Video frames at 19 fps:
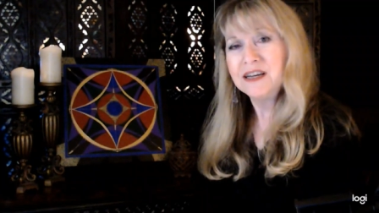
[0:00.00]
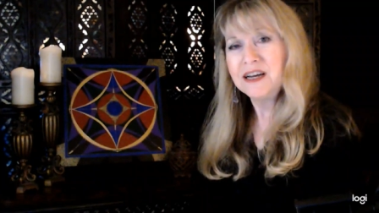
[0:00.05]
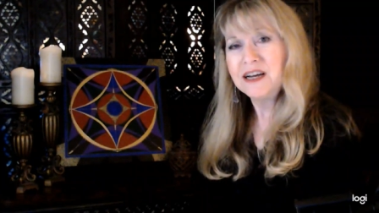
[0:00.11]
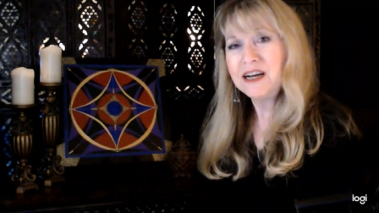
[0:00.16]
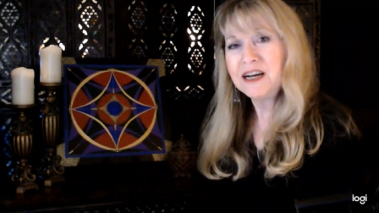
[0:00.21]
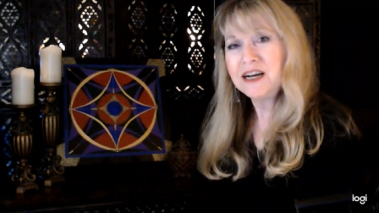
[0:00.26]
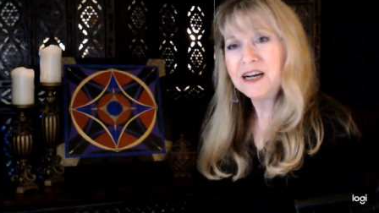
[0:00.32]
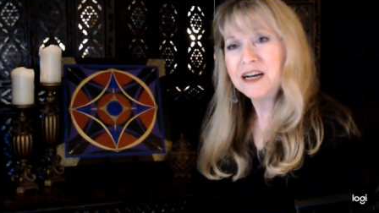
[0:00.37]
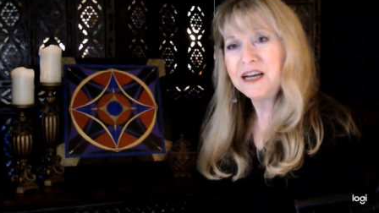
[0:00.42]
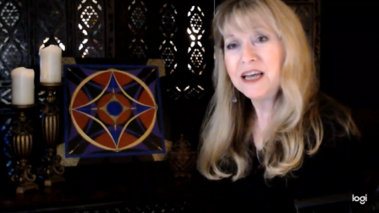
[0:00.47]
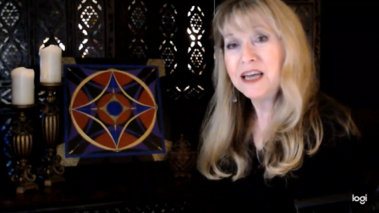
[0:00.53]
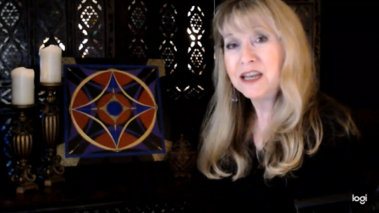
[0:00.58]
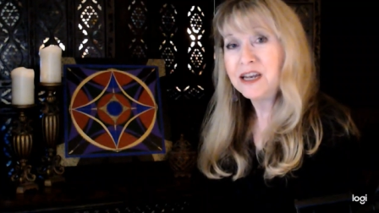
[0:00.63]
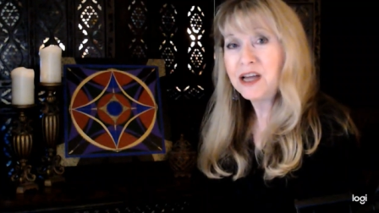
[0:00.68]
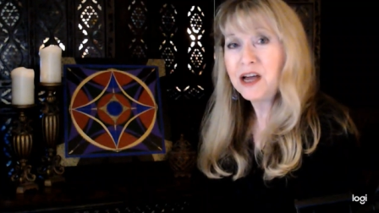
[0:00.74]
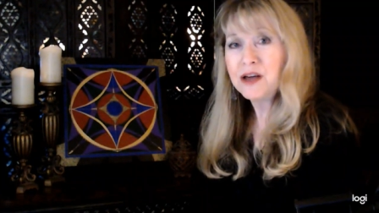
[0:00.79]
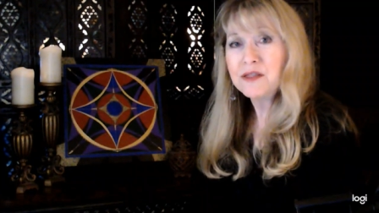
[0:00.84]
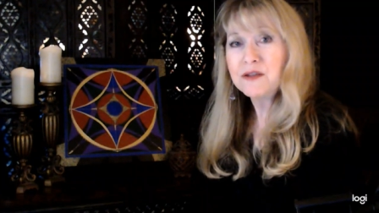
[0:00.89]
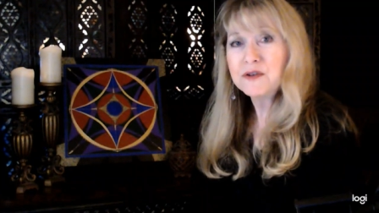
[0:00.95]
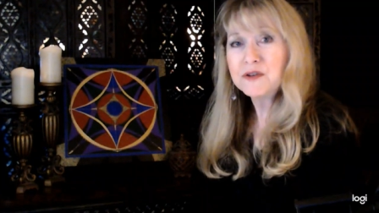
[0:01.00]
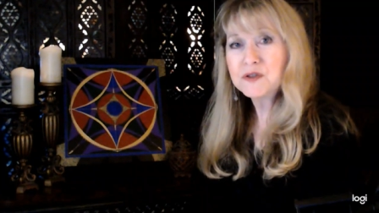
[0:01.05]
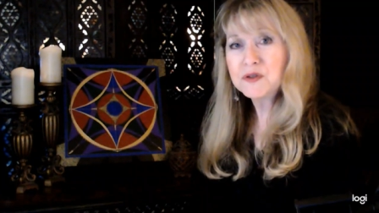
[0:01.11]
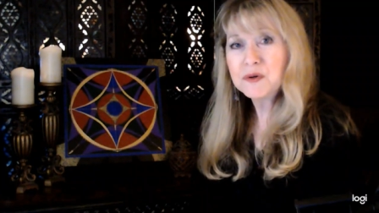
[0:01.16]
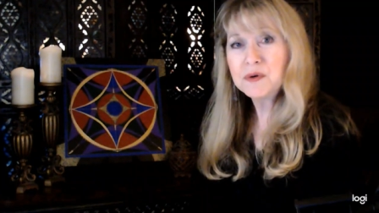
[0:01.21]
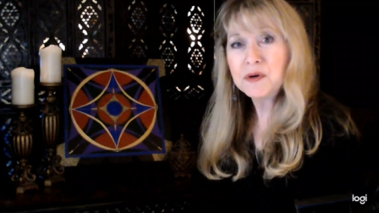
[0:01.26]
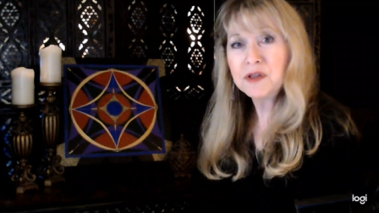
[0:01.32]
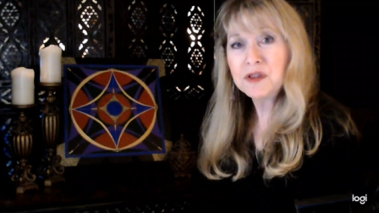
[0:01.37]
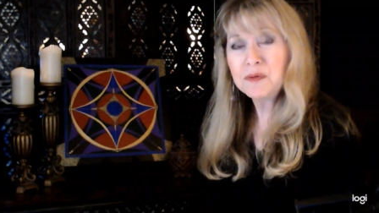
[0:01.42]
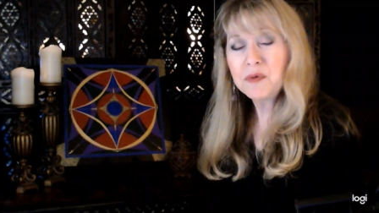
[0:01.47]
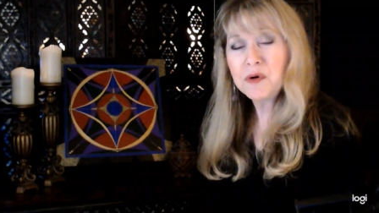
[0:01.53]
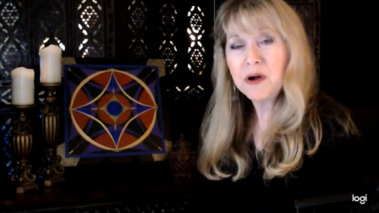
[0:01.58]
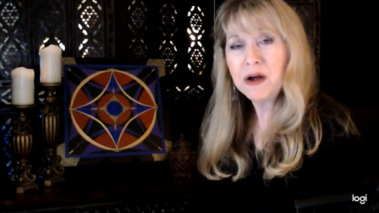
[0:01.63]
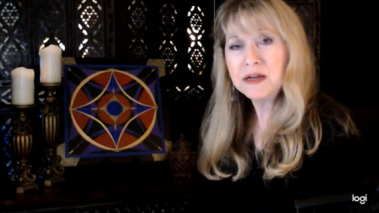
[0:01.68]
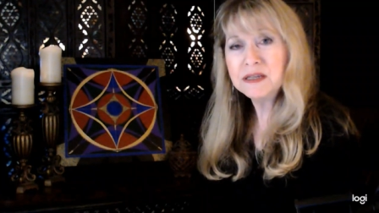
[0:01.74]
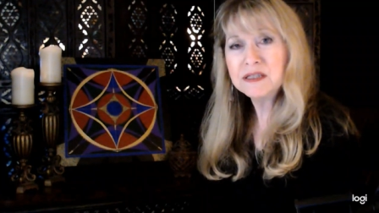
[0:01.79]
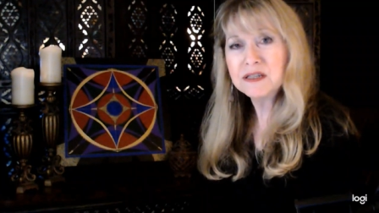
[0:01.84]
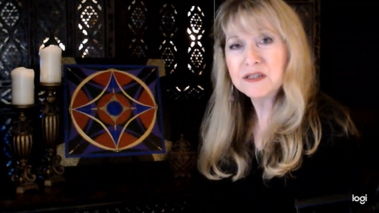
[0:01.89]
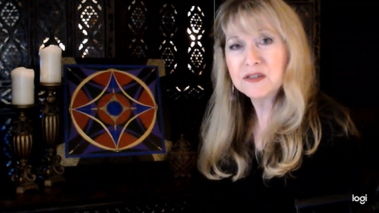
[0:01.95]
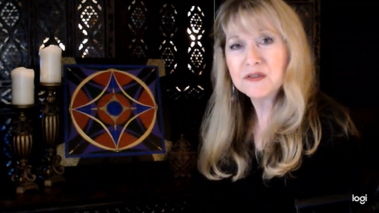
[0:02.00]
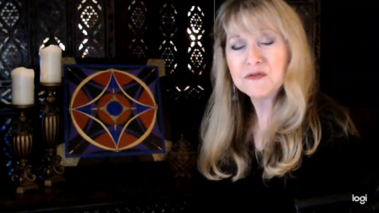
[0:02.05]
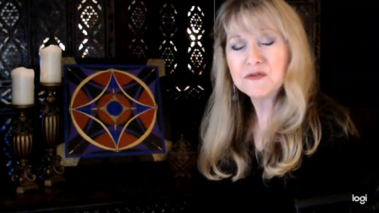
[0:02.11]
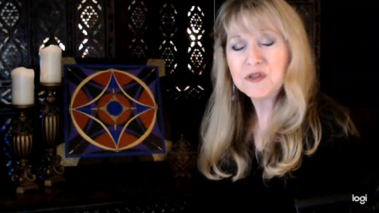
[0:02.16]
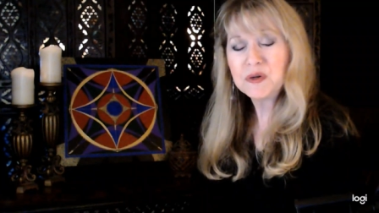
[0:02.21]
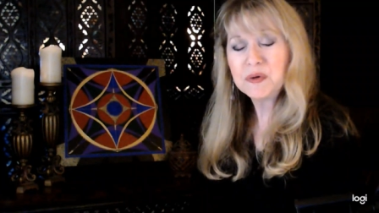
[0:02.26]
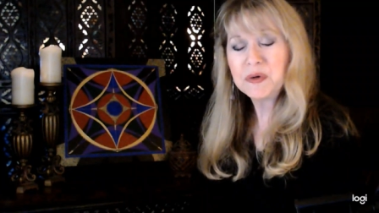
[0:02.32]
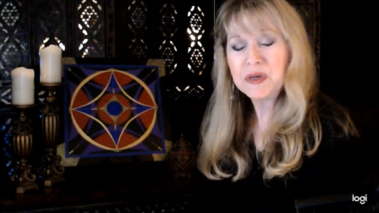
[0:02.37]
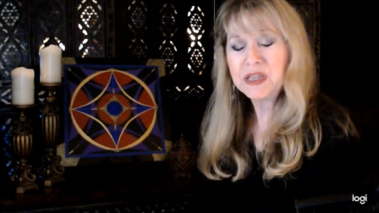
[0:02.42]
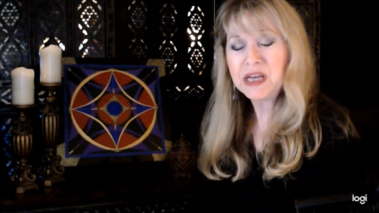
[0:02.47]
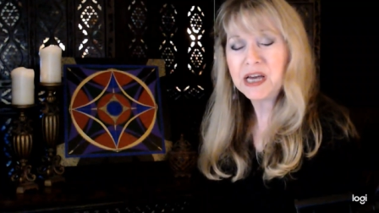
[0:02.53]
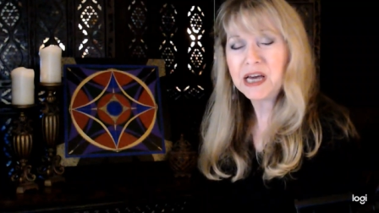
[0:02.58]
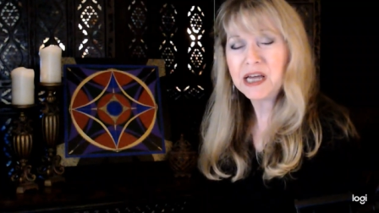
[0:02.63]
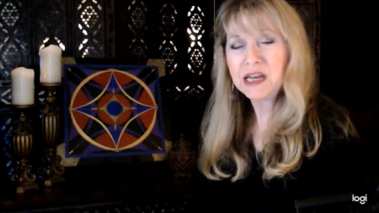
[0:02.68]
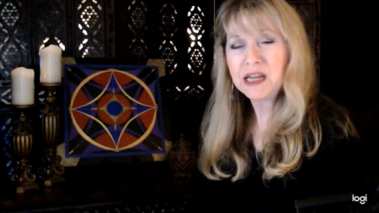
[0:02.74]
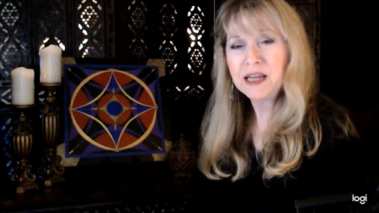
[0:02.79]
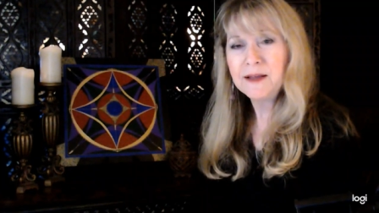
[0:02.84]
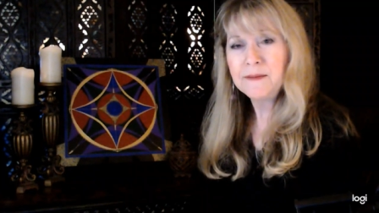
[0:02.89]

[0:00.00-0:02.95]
uh, and others who are in the process of doing that.